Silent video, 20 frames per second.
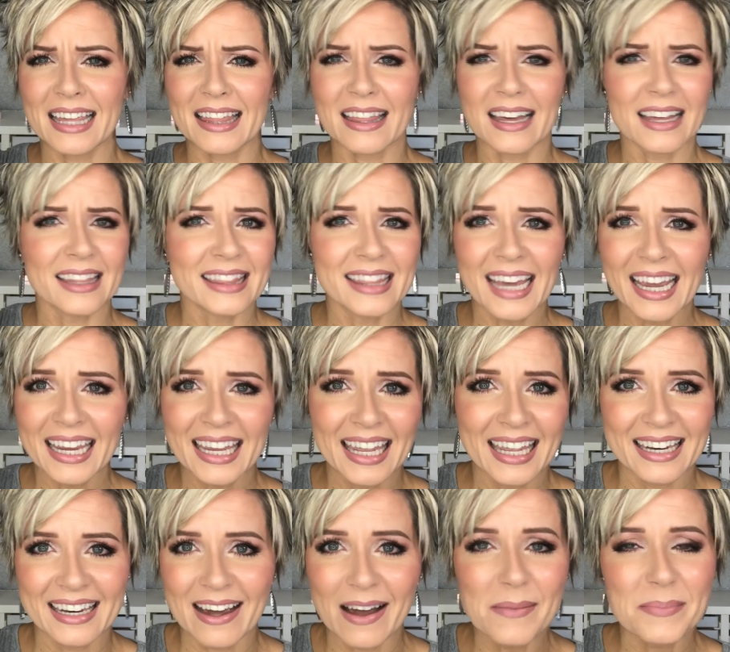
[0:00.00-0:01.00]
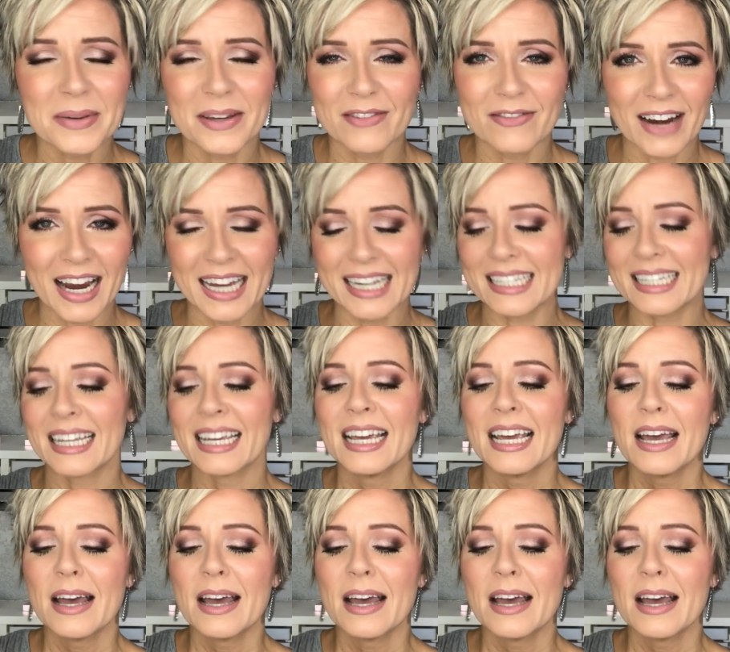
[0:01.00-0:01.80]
I thought that cannot be right